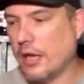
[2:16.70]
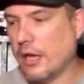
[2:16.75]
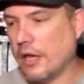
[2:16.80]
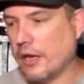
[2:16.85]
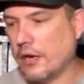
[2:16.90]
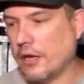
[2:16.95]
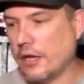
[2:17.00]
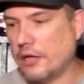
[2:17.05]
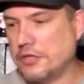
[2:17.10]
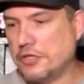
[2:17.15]

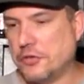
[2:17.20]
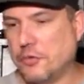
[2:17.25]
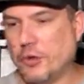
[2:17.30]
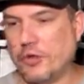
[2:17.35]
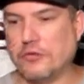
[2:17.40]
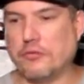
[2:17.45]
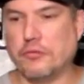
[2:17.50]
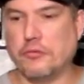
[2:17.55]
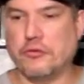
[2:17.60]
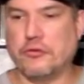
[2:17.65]
and she
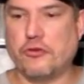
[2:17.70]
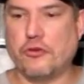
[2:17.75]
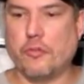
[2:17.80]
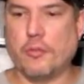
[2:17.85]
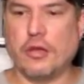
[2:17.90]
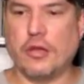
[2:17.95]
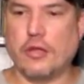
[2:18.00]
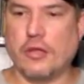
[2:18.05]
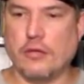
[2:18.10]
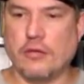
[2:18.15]
went through
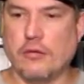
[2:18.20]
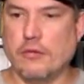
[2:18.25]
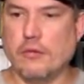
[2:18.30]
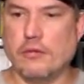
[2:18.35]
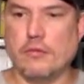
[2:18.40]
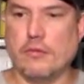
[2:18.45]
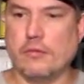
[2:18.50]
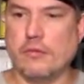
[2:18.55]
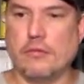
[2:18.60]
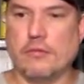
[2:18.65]
so many.
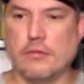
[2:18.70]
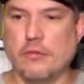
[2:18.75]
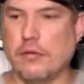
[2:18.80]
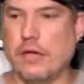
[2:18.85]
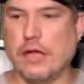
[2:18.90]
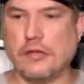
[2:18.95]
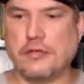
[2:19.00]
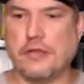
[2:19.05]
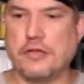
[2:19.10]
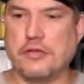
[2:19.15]

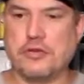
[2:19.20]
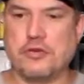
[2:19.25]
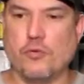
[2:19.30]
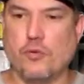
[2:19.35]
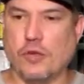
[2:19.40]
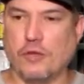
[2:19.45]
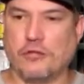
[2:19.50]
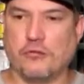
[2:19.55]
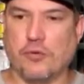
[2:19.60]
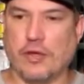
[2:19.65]
I think
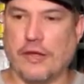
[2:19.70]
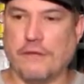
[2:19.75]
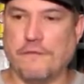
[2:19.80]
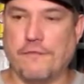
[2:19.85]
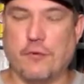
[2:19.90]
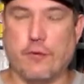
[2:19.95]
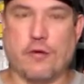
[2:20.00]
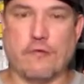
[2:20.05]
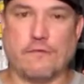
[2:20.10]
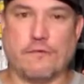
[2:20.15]
she went through like
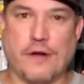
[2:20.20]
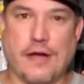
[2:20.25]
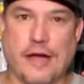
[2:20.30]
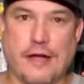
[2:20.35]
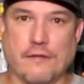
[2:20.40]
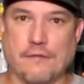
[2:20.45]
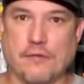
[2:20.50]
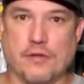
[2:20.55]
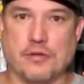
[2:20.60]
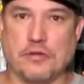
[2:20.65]
4 or
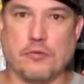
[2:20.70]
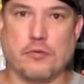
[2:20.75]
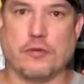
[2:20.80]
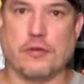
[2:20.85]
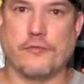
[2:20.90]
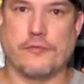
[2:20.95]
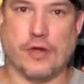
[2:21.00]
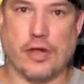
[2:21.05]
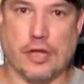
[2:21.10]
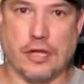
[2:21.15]
5. She
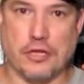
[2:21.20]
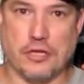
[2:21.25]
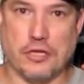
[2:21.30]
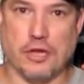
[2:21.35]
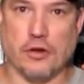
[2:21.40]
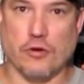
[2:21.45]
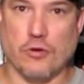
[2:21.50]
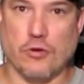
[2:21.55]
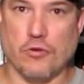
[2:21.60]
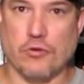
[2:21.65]
wasn't even like a
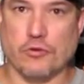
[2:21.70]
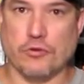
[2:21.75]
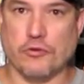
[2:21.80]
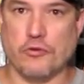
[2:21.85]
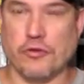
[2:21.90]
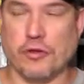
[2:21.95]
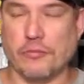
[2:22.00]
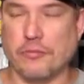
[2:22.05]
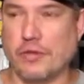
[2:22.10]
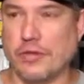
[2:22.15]
year old or
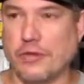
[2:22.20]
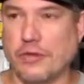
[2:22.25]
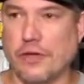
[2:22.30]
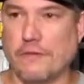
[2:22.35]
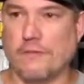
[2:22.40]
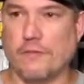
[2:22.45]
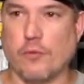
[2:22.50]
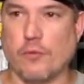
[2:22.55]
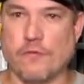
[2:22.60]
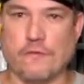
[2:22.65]

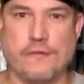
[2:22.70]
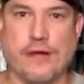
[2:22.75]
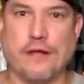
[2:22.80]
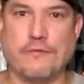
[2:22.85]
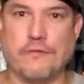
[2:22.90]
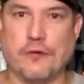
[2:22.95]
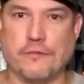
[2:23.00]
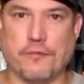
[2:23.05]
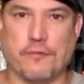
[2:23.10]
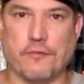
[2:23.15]
something. 4 or
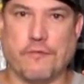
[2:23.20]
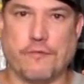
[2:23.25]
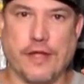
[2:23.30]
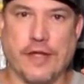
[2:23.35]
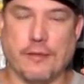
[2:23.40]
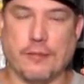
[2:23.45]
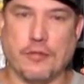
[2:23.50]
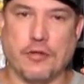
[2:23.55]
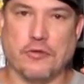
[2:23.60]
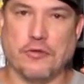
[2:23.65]
5 different
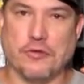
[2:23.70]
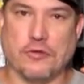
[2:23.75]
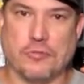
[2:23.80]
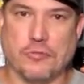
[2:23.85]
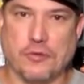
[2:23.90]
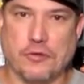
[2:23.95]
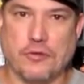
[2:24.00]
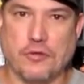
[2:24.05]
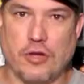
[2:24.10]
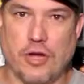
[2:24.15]
families.
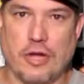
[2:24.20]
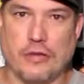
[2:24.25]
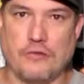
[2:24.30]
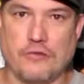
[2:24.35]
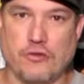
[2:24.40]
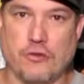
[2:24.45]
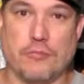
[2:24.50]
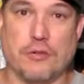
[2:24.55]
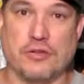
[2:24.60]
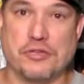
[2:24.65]
It was
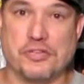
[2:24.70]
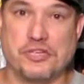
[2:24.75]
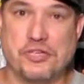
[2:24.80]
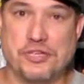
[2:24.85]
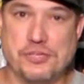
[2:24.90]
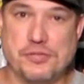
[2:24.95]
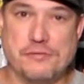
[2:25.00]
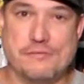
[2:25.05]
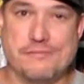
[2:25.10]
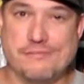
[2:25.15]
taught so much,
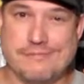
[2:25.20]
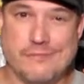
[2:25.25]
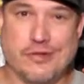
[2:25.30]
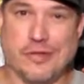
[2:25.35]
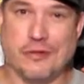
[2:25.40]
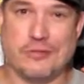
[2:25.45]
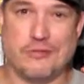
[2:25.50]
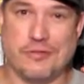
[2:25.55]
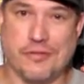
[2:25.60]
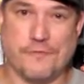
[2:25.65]

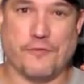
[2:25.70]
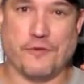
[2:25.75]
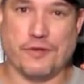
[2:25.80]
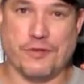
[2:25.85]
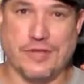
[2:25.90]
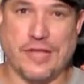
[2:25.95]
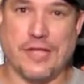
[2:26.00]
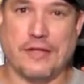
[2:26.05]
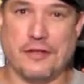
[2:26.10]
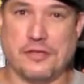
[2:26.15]
you know,
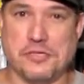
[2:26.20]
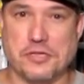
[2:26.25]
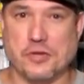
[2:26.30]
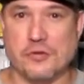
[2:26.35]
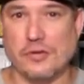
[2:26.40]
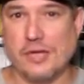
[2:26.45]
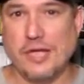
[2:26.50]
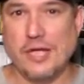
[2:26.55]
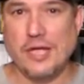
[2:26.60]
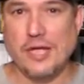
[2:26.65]
different things.
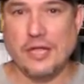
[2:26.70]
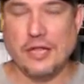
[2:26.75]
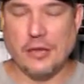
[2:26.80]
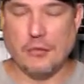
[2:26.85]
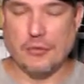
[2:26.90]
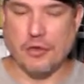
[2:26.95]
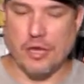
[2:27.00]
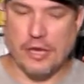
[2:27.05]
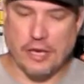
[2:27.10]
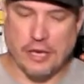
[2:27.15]
So
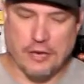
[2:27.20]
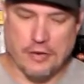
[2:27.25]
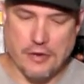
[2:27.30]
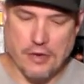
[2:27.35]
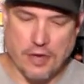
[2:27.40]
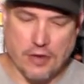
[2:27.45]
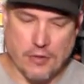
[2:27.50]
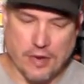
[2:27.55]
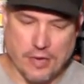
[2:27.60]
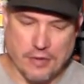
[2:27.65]
they really
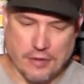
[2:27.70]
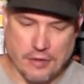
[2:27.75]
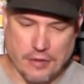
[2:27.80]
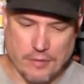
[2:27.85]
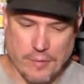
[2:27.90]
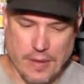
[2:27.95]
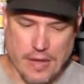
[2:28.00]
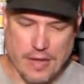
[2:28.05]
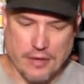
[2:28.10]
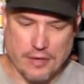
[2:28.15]
didn't know
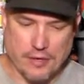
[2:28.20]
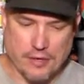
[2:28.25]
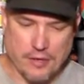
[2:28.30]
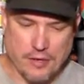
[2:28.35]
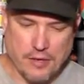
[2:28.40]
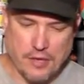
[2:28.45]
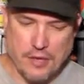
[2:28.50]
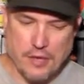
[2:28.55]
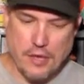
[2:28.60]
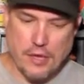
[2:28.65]
anything about it.
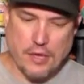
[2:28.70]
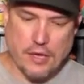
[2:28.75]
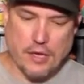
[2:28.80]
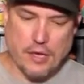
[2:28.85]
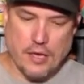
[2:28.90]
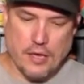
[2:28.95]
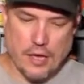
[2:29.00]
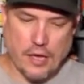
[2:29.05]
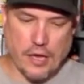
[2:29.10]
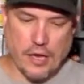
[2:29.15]

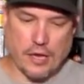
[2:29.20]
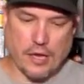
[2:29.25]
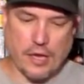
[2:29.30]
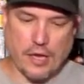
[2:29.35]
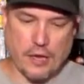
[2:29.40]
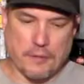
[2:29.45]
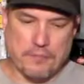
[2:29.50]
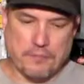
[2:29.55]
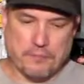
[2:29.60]
And